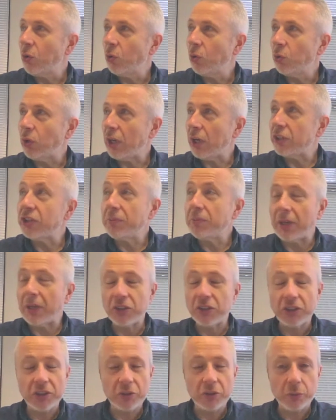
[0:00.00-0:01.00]
As you
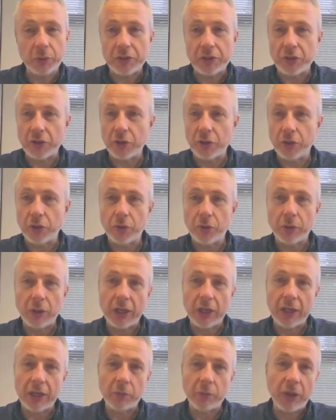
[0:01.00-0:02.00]
mentioned,
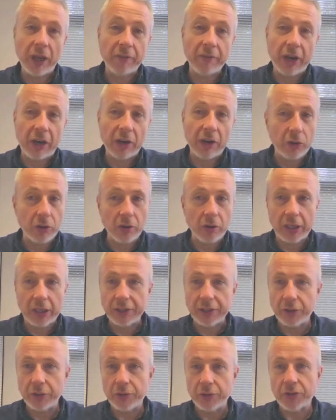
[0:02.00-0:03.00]
we have our online
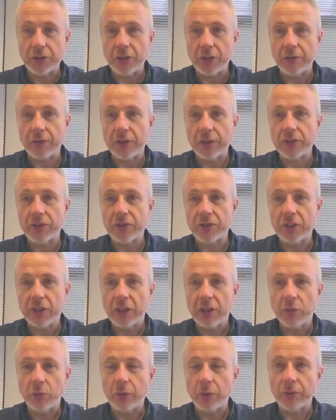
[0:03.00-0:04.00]
news service.
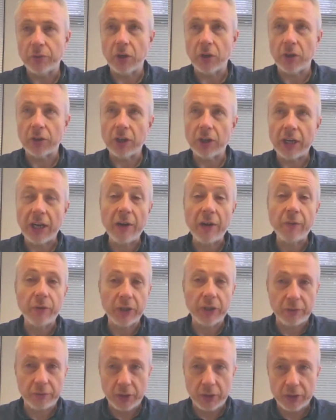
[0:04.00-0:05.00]
We've got an
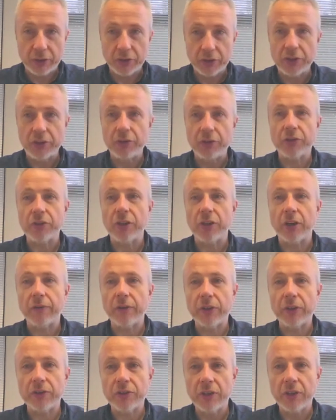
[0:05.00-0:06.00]
Africa-focused news
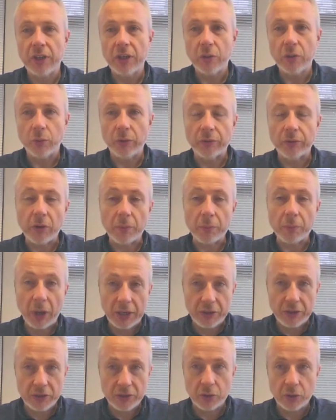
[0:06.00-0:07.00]
service. We've got
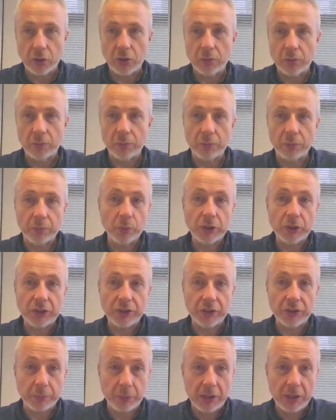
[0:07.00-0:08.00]
Brainstorm, which is
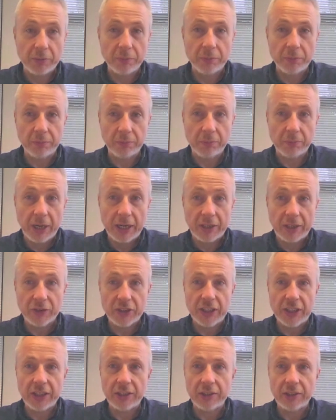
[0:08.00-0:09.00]
the print
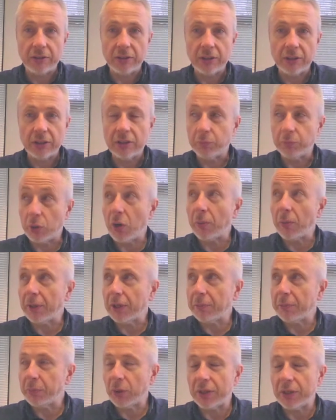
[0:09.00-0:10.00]
magazine, predominantly
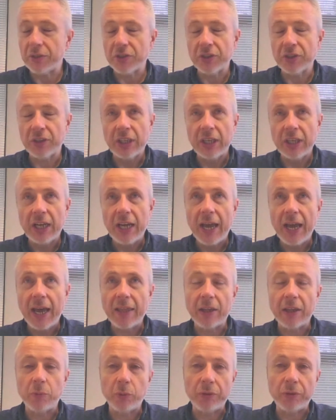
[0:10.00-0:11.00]
print. And
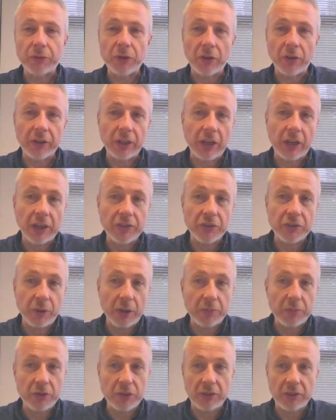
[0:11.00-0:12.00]
then we've got the
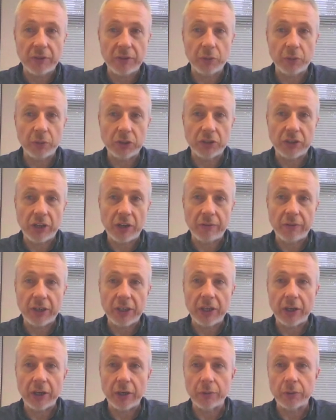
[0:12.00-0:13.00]
ITWeb TV, which is our
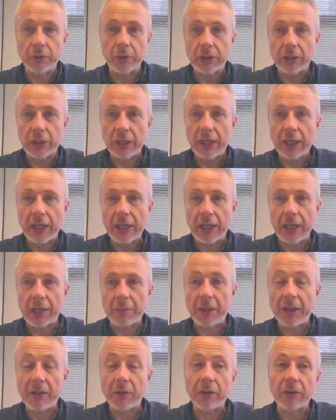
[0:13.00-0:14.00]
video.
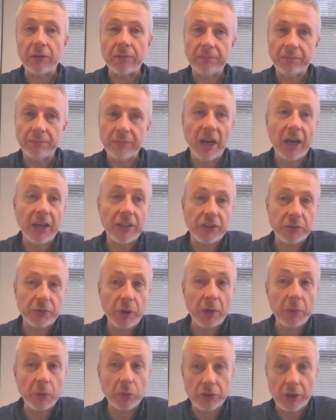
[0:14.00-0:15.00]
And then
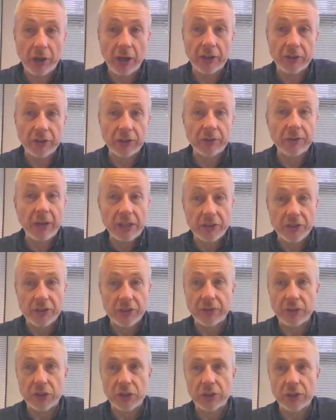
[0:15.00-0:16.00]
ITWeb also has an events
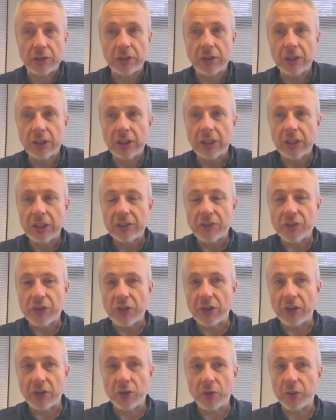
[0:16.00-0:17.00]
division.
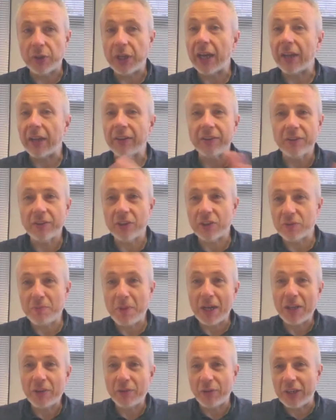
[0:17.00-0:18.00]
So yeah, there's
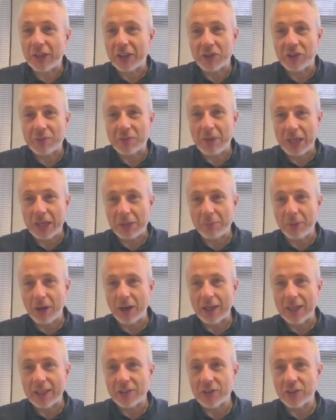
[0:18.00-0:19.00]
many fingers in many
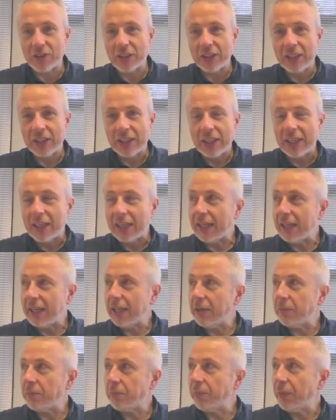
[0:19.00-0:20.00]
pies.
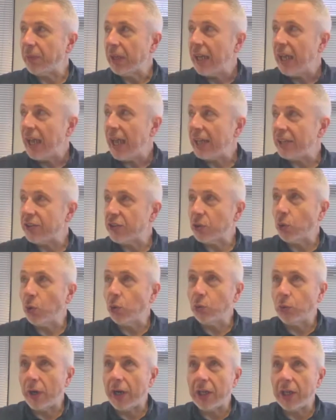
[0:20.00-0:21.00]
It's all
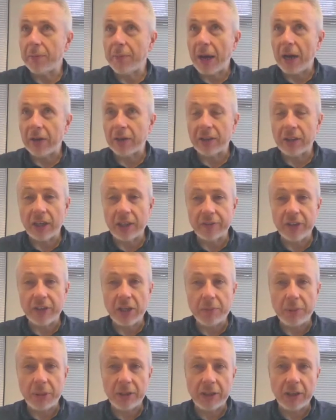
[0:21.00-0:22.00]
really about kind of
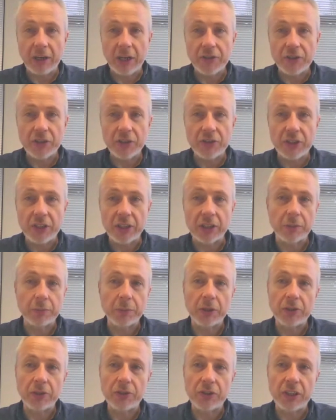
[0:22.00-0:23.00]
keeping the ICT
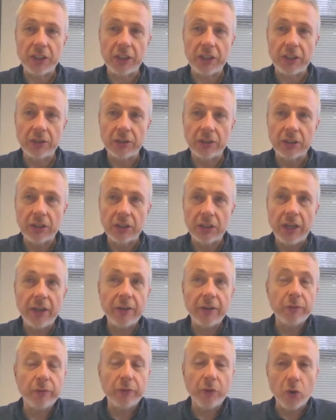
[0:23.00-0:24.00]
community
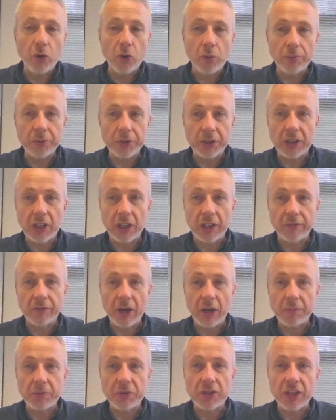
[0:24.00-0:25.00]
informed and kind of
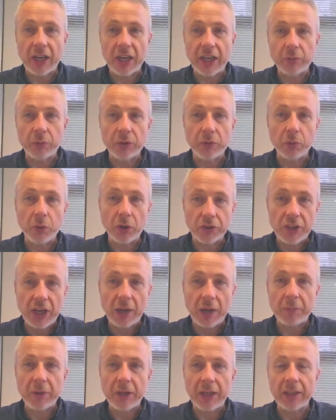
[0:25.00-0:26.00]
up to date with what's
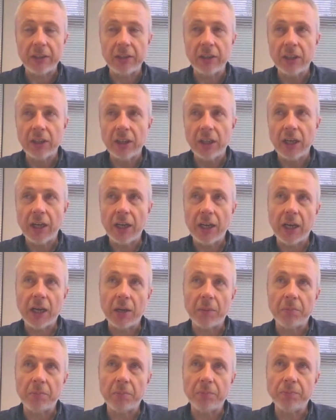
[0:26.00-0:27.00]
happening.
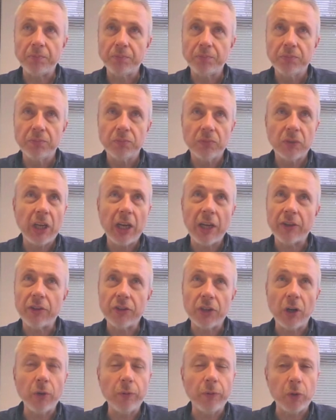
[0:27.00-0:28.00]
And there's a
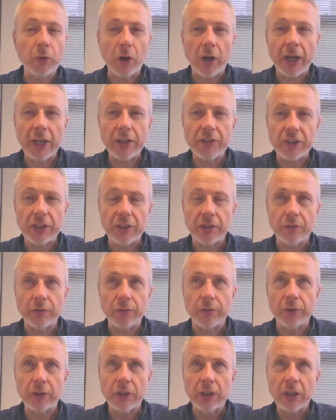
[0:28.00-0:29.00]
whole variety of
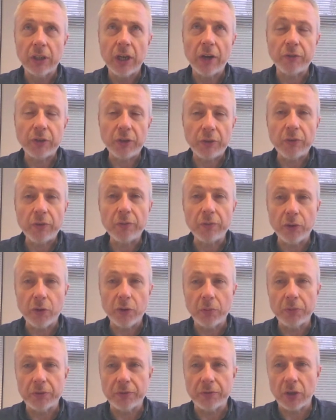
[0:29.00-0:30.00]
different
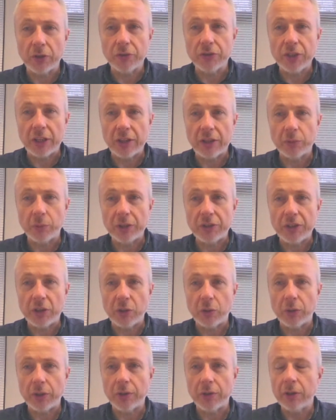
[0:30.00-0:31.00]
forms of content that we deal
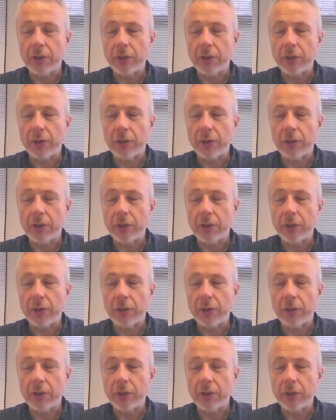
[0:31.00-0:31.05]
with.